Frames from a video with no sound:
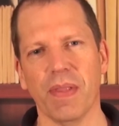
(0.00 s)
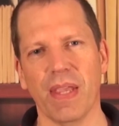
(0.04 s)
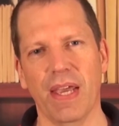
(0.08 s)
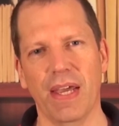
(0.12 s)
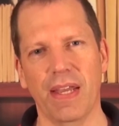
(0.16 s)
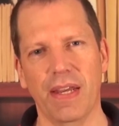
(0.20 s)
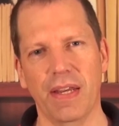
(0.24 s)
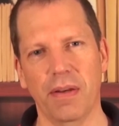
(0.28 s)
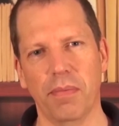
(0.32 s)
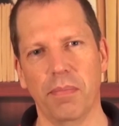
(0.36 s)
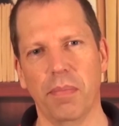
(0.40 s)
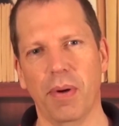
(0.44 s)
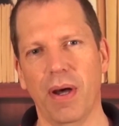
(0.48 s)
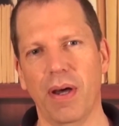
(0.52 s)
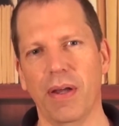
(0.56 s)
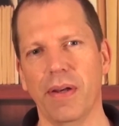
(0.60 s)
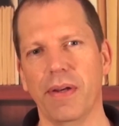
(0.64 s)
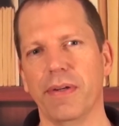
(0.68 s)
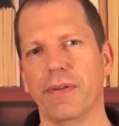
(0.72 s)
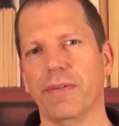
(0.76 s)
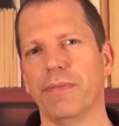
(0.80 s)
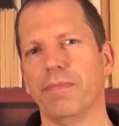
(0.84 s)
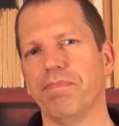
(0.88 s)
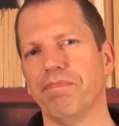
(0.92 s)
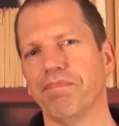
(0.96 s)
and in
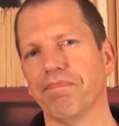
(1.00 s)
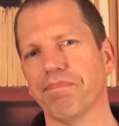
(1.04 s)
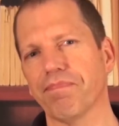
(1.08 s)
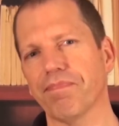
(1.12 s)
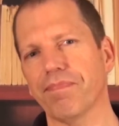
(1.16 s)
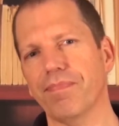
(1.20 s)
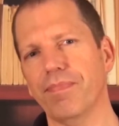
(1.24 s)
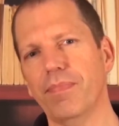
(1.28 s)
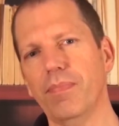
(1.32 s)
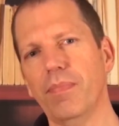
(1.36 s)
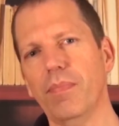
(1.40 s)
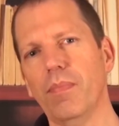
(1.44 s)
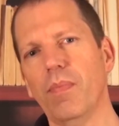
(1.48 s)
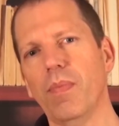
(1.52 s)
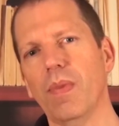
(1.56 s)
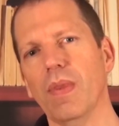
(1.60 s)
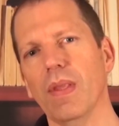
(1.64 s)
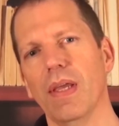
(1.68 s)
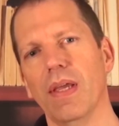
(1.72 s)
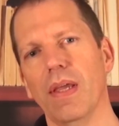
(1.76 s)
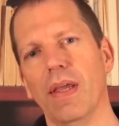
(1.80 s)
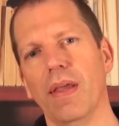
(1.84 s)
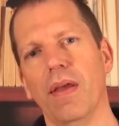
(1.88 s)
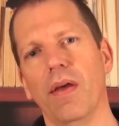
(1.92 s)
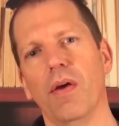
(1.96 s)
bondage.
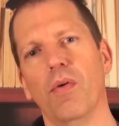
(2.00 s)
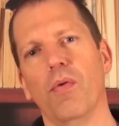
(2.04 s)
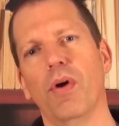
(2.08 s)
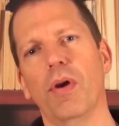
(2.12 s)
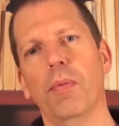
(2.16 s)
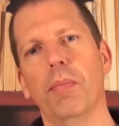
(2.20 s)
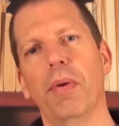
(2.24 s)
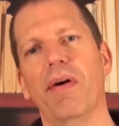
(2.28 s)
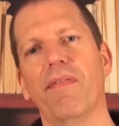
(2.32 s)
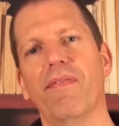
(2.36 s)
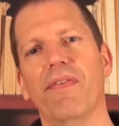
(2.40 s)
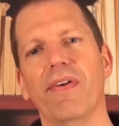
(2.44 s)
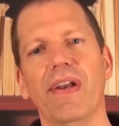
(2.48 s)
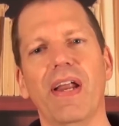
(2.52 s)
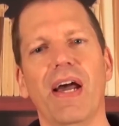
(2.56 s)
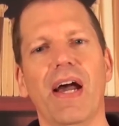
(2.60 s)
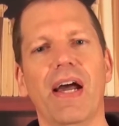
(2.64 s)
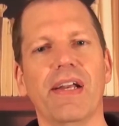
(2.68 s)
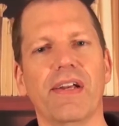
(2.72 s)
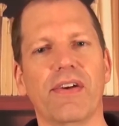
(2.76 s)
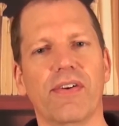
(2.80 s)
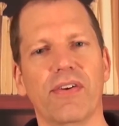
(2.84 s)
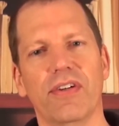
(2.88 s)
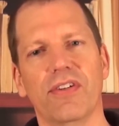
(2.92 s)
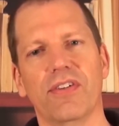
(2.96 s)
What about for
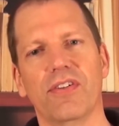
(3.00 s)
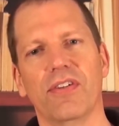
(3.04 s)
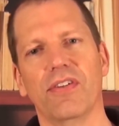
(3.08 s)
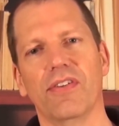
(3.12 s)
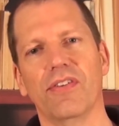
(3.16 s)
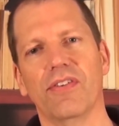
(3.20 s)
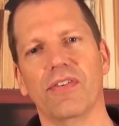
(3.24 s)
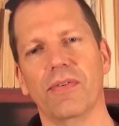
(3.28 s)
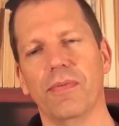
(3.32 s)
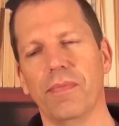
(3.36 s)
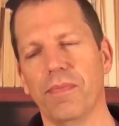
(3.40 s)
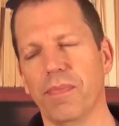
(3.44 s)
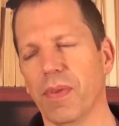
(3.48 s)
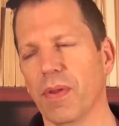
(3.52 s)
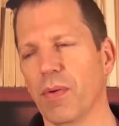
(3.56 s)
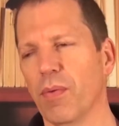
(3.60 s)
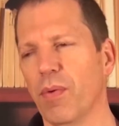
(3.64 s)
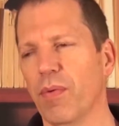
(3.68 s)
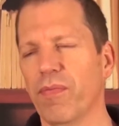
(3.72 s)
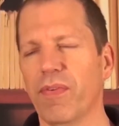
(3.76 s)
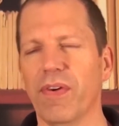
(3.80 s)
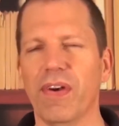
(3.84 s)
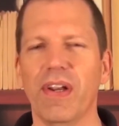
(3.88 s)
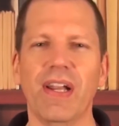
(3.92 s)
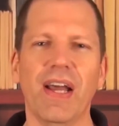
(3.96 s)
non-Christians?
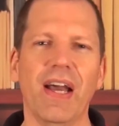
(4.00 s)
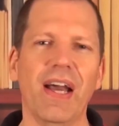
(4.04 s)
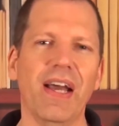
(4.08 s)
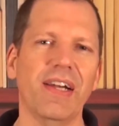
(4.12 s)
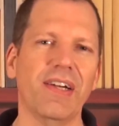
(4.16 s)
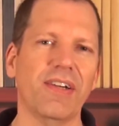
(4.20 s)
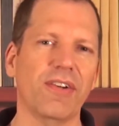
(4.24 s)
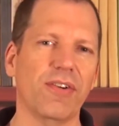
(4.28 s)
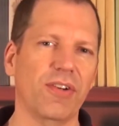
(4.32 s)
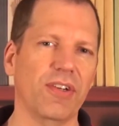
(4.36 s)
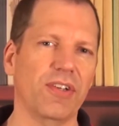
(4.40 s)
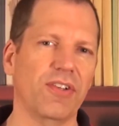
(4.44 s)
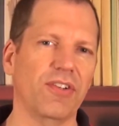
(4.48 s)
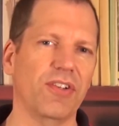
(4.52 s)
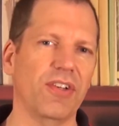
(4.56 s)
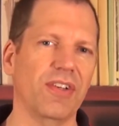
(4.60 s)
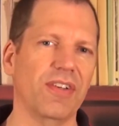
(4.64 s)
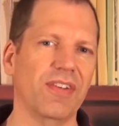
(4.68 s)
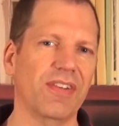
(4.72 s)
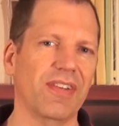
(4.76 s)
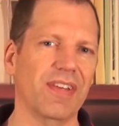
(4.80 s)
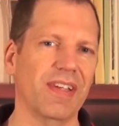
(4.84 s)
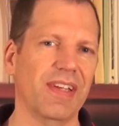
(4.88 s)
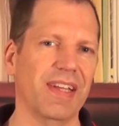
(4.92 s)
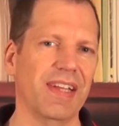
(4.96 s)
Well, for
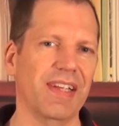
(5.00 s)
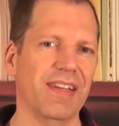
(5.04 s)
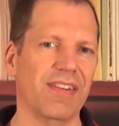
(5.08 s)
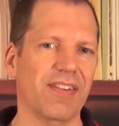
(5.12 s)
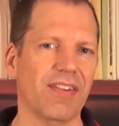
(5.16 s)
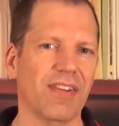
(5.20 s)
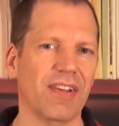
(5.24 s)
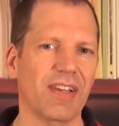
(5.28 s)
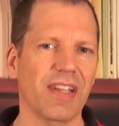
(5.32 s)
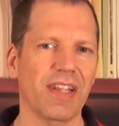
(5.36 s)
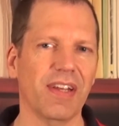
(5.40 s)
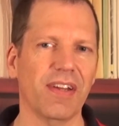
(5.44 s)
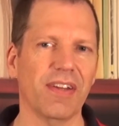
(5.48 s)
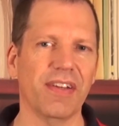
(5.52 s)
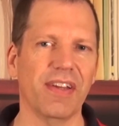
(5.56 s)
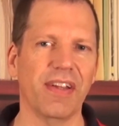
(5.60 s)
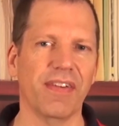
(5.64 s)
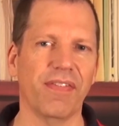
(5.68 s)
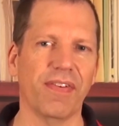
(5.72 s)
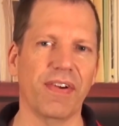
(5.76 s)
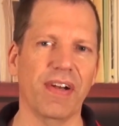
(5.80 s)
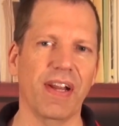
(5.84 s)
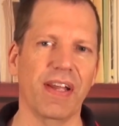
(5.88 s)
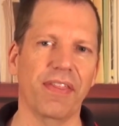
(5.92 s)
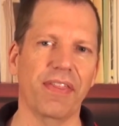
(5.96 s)
non-Christians, it's a little
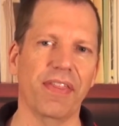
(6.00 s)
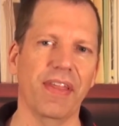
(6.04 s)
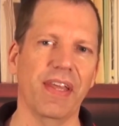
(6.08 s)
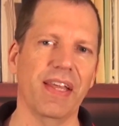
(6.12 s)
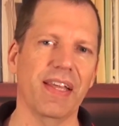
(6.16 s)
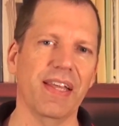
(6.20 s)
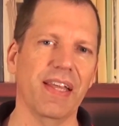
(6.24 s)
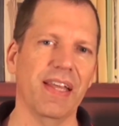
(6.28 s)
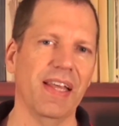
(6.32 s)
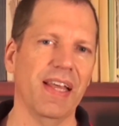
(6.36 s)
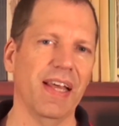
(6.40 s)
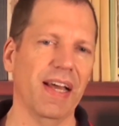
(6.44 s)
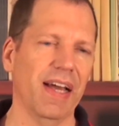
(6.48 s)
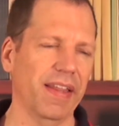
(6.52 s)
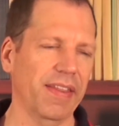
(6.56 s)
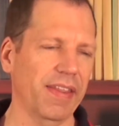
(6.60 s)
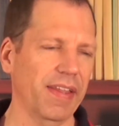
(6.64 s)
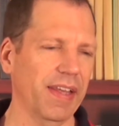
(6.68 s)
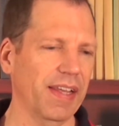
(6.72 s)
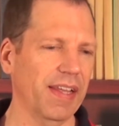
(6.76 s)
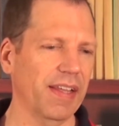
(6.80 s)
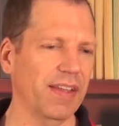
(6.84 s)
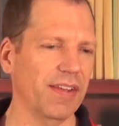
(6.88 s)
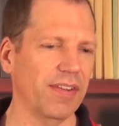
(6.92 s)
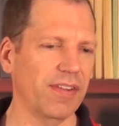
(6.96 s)
different, I think. I
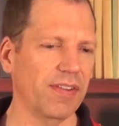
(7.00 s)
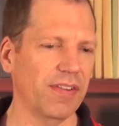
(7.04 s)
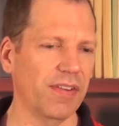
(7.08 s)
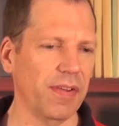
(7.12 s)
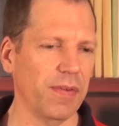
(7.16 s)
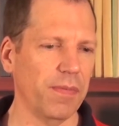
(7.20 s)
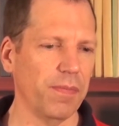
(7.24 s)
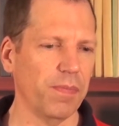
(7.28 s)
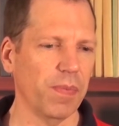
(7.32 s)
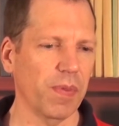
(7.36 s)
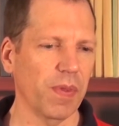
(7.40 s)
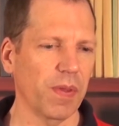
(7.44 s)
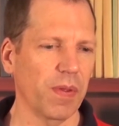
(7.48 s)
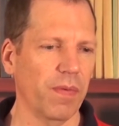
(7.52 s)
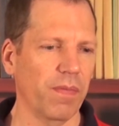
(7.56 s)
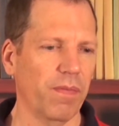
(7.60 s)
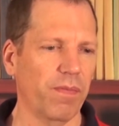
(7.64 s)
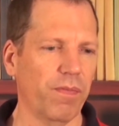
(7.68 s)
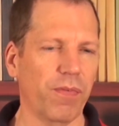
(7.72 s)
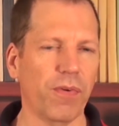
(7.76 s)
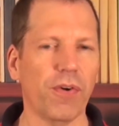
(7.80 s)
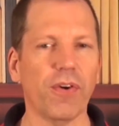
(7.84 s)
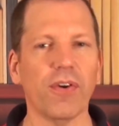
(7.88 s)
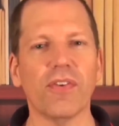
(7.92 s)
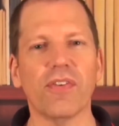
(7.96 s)
think his
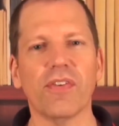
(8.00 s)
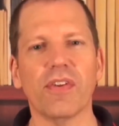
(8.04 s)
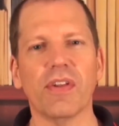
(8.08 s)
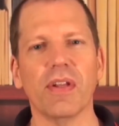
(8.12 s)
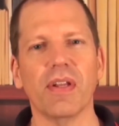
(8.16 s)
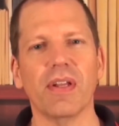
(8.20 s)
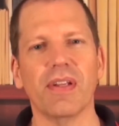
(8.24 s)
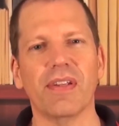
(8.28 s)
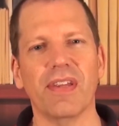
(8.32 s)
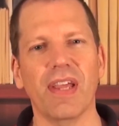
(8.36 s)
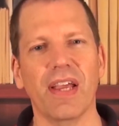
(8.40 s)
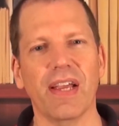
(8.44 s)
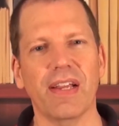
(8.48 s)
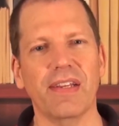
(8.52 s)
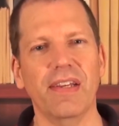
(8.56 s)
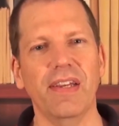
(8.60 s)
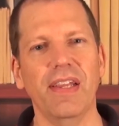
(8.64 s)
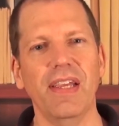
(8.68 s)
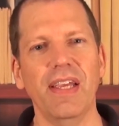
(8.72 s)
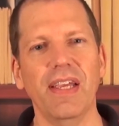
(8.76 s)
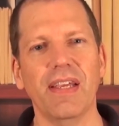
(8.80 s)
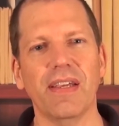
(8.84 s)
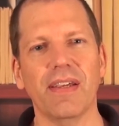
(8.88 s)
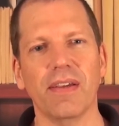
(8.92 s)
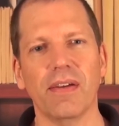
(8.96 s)
first
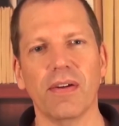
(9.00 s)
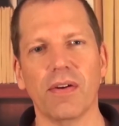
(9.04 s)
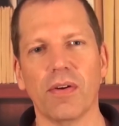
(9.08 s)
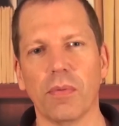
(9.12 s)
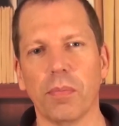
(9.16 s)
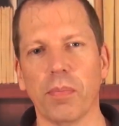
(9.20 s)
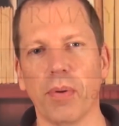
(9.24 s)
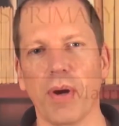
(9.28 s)
technique or